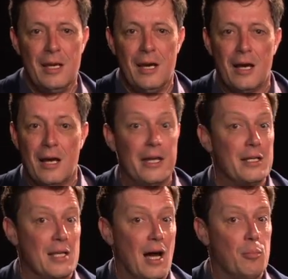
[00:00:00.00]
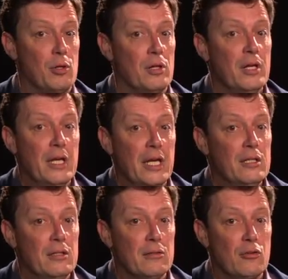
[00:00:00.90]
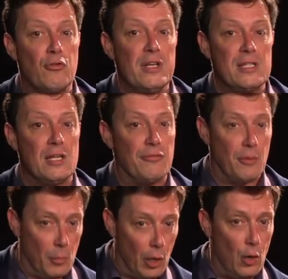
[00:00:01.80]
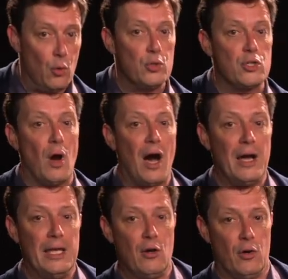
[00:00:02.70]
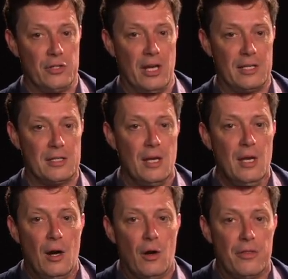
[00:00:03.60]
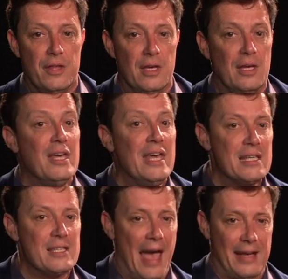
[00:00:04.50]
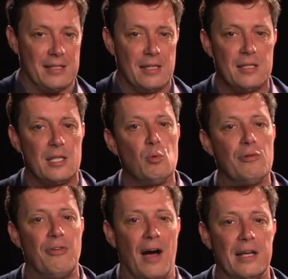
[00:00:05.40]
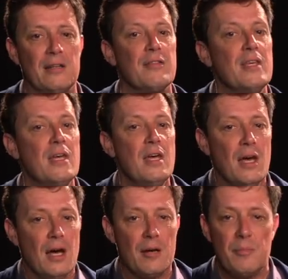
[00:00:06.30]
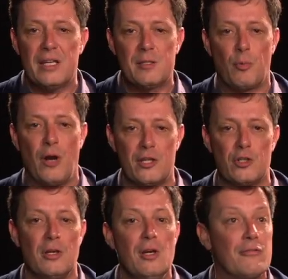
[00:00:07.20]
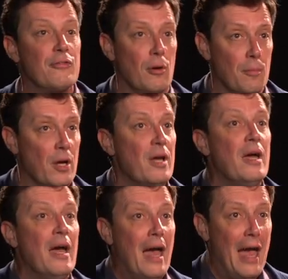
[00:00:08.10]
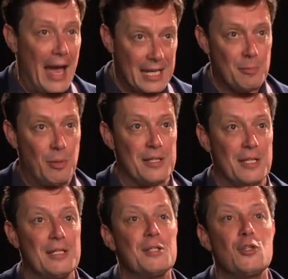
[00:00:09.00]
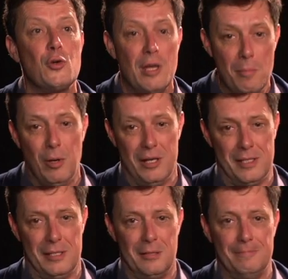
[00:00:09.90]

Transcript: an example increasing from low to high context. On the x-axis, you will find the expression from explicit to implicit.